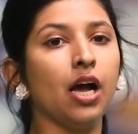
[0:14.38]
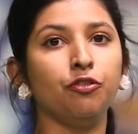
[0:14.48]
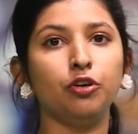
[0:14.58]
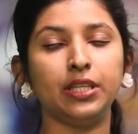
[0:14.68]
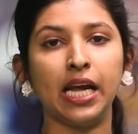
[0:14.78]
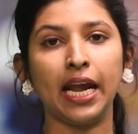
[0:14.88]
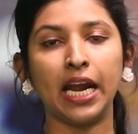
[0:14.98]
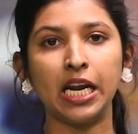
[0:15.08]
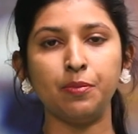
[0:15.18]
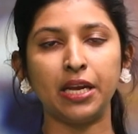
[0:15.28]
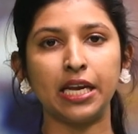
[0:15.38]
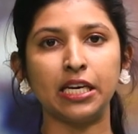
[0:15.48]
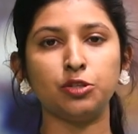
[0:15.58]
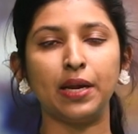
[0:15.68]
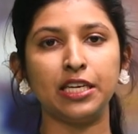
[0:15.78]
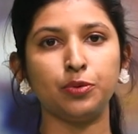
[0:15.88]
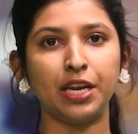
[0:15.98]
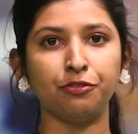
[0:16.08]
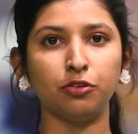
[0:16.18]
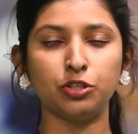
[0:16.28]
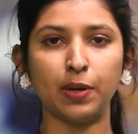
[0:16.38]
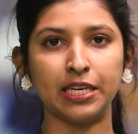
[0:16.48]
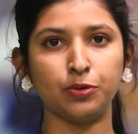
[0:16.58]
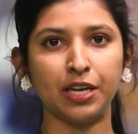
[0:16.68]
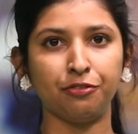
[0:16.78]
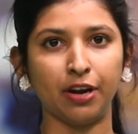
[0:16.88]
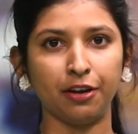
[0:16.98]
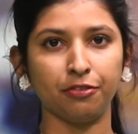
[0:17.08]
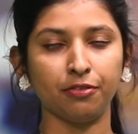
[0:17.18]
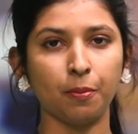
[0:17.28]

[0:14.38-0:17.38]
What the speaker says: for the academic year 2024-2025.